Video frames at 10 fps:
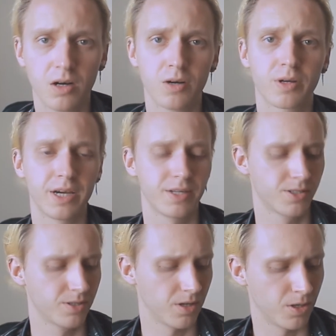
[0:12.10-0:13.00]
Okay,
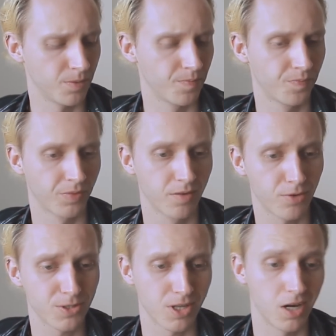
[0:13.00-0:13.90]
so
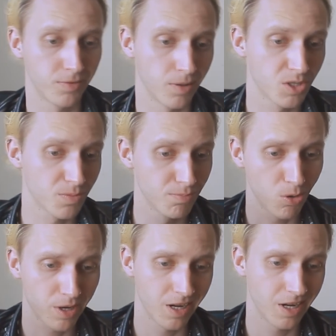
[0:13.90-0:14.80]
first off, I'm
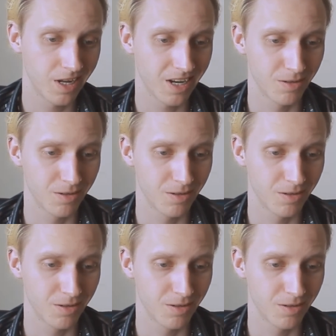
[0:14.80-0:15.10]
smoking again.